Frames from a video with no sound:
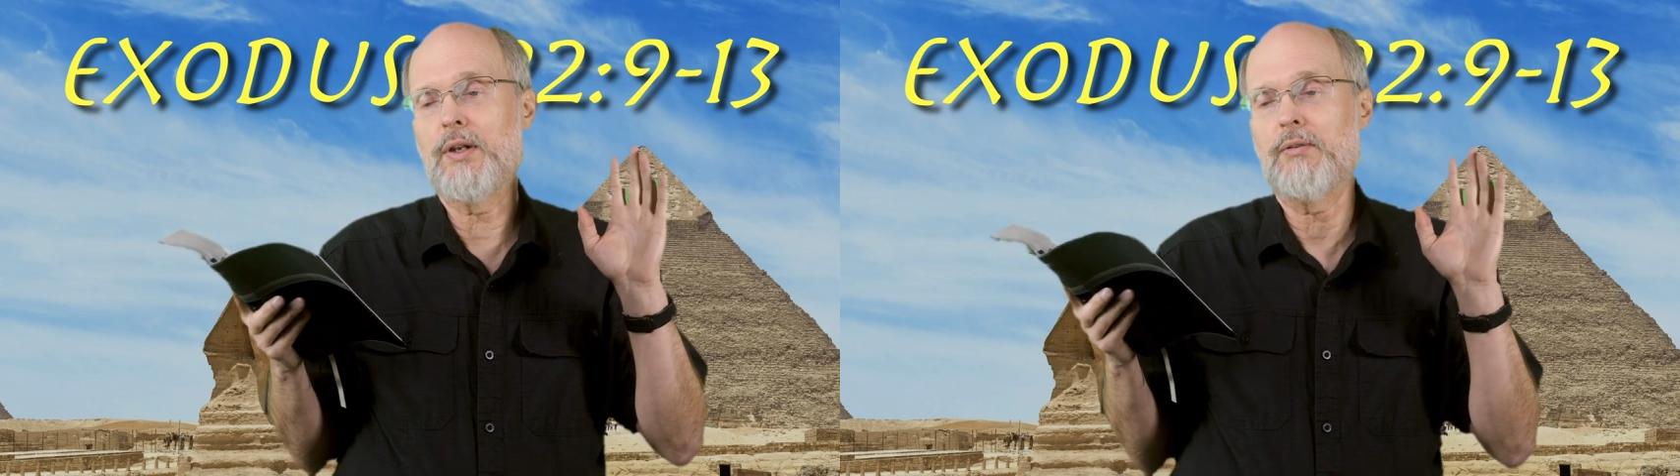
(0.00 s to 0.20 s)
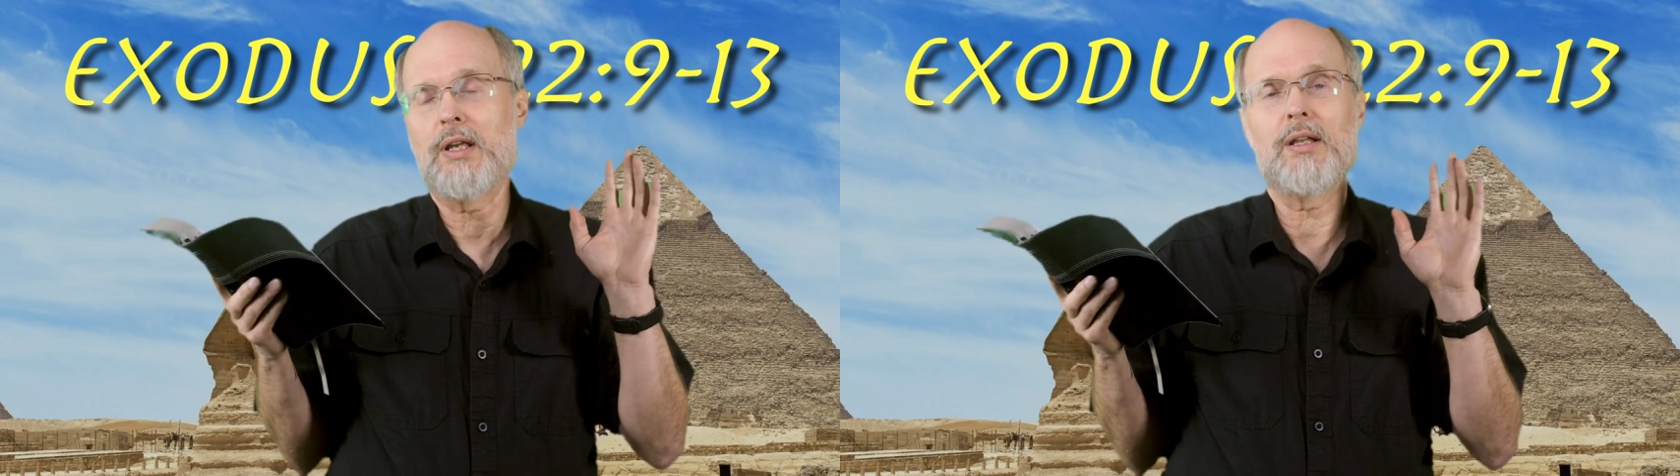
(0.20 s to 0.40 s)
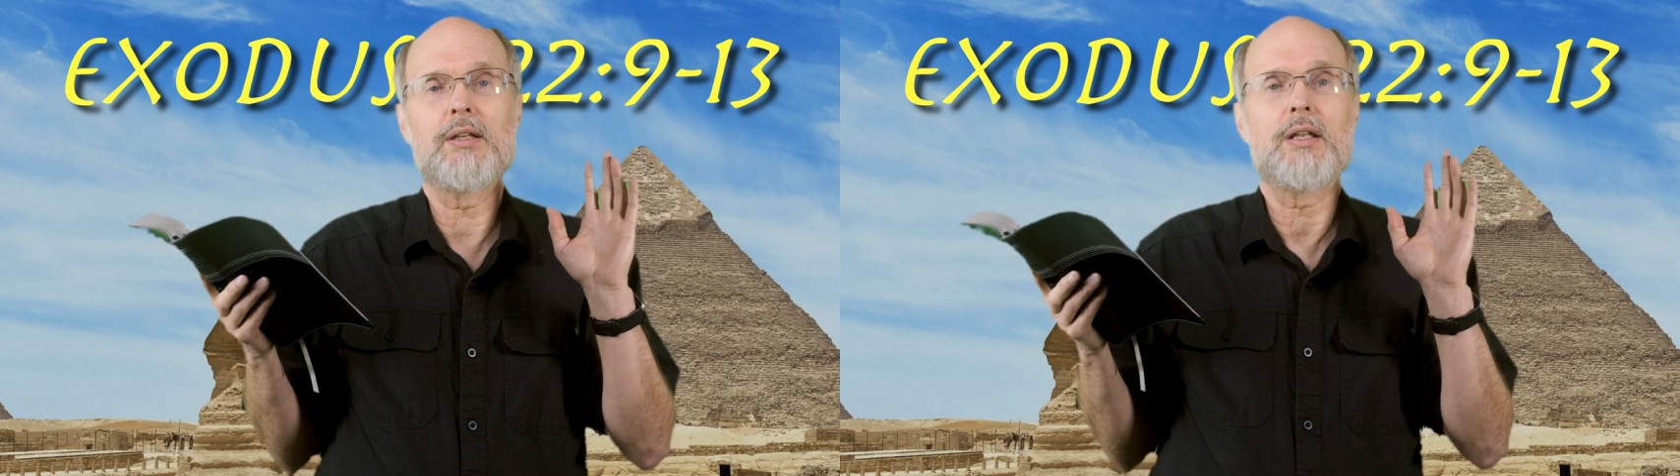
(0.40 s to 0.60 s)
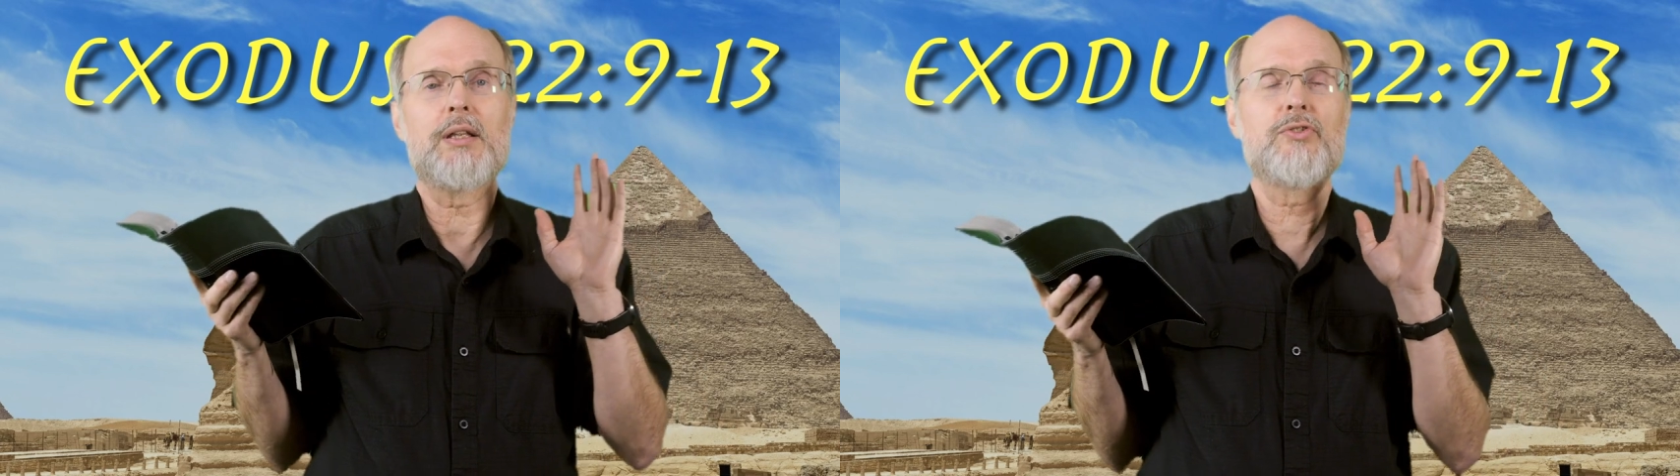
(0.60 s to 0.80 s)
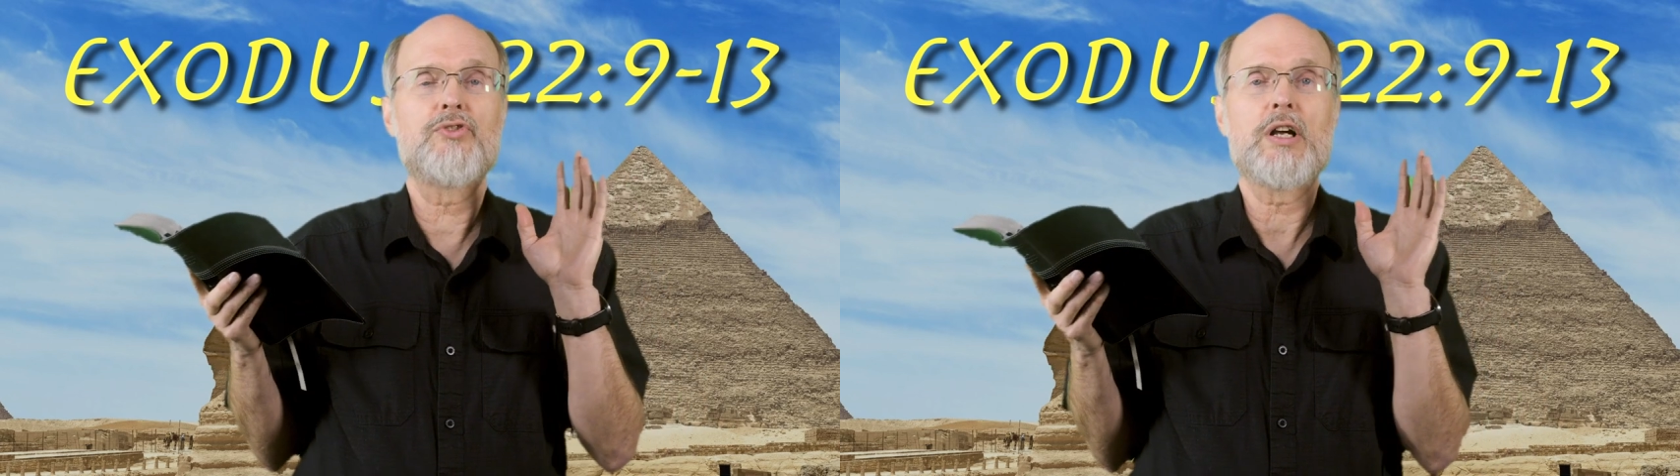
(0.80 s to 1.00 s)
and
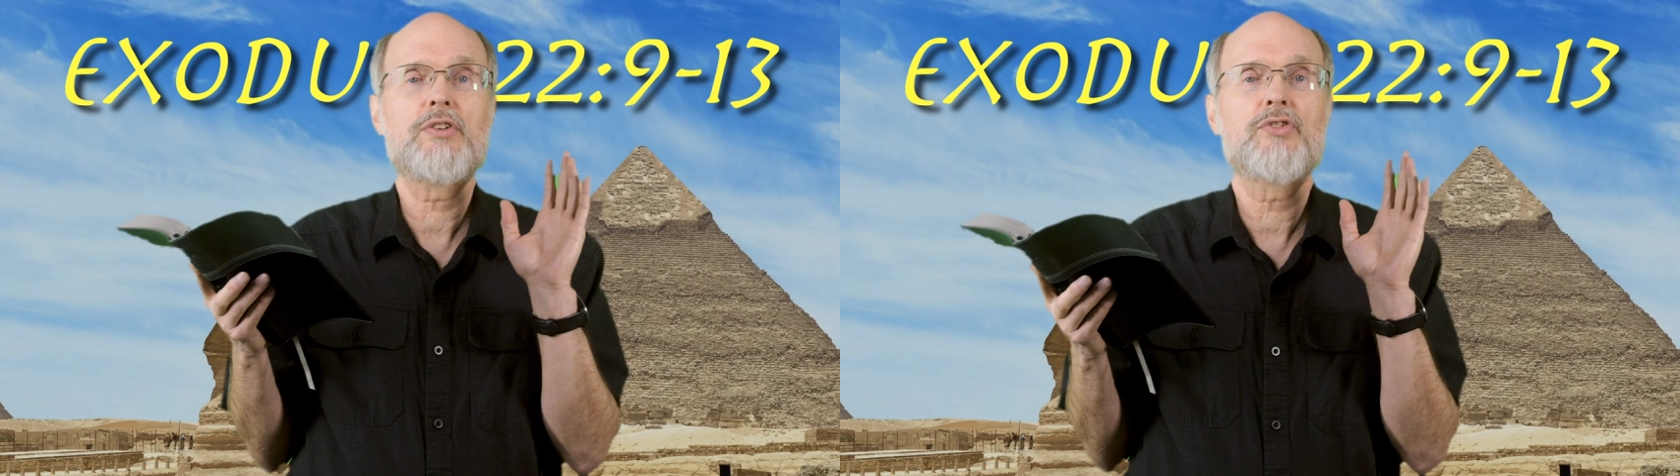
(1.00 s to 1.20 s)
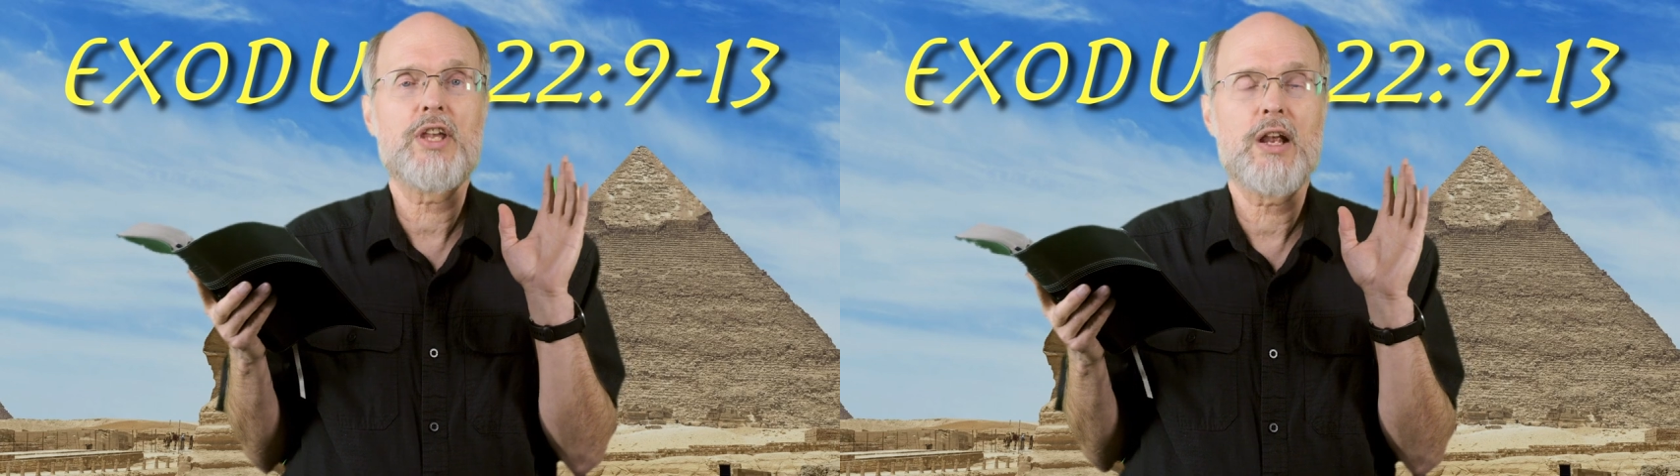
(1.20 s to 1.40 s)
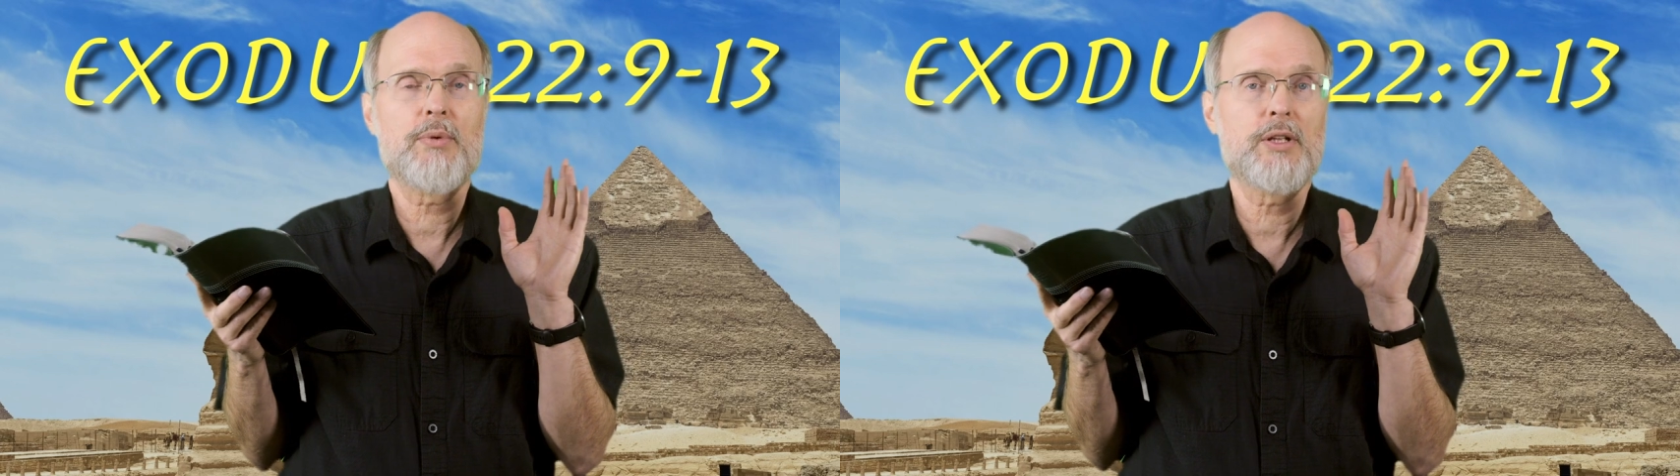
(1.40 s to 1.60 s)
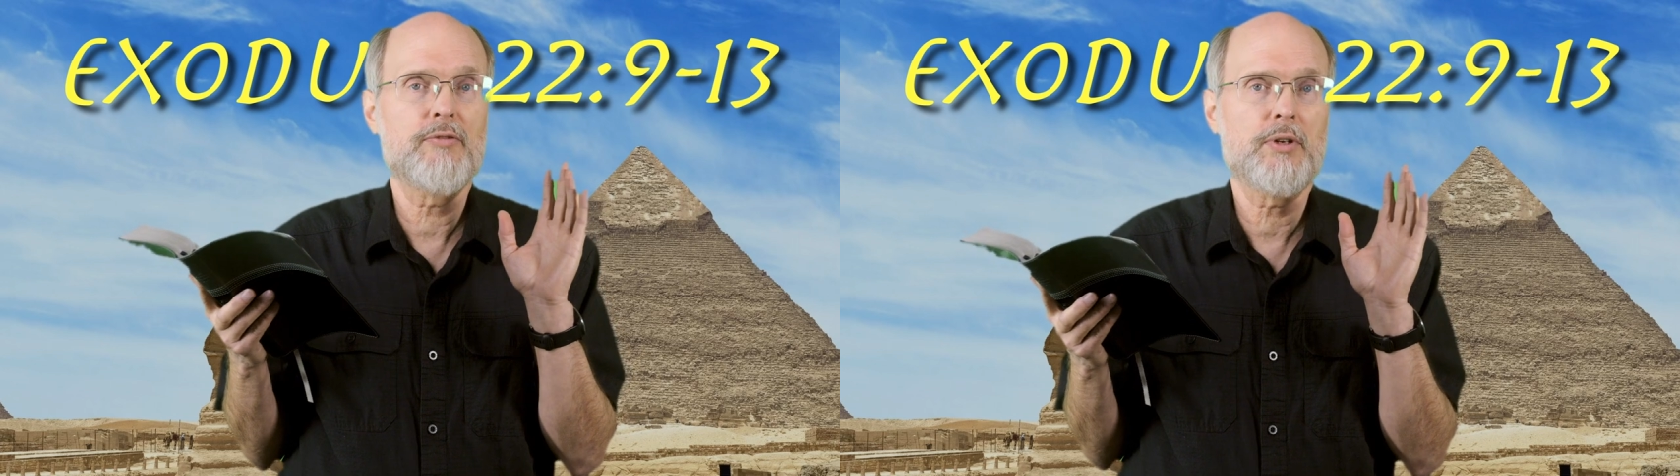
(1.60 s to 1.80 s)
the judges can't really